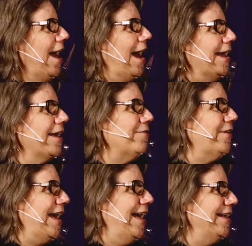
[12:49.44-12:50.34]
I have
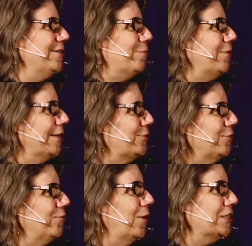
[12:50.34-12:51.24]
had the pleasure
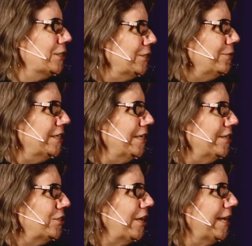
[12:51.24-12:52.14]
of watching you
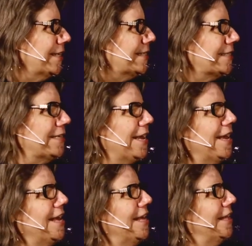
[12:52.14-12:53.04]
teach, and it's
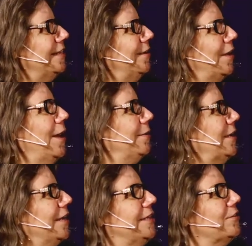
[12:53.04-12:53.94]

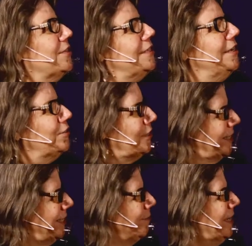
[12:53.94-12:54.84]
there's
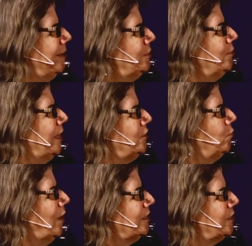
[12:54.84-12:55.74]
sometimes you get to
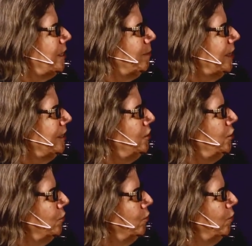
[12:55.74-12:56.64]
watch somebody
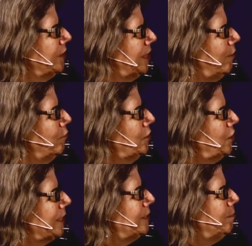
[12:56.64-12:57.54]
do what they were
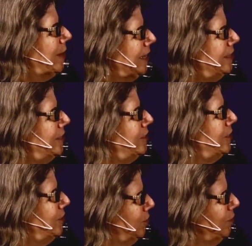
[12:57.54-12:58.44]
just meant
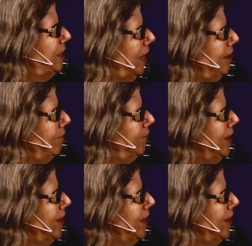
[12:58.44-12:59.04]
to do in life,